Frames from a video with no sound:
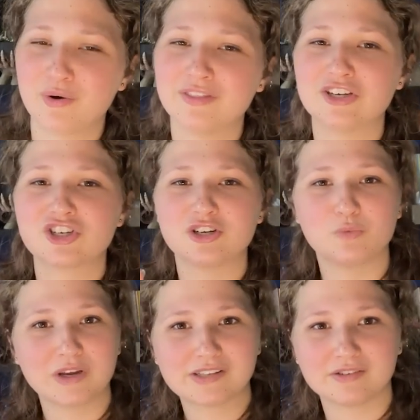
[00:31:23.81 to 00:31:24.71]
And then she
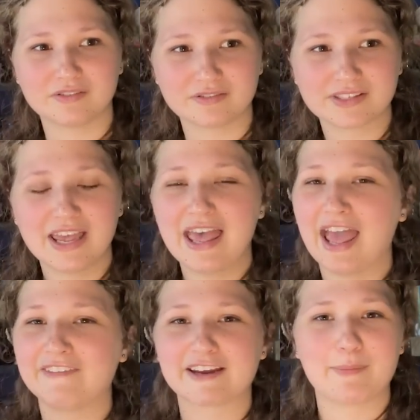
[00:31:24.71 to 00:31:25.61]
whistles
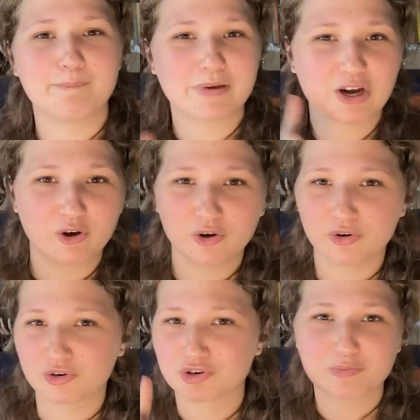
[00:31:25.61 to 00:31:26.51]
and like a big
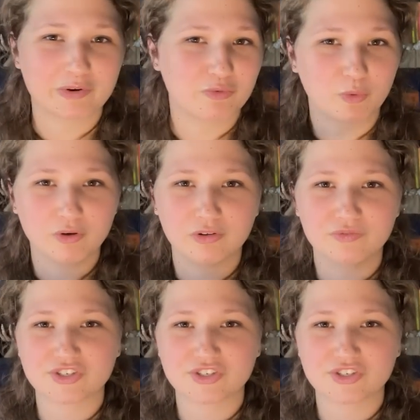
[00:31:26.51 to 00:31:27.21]
old group of wolves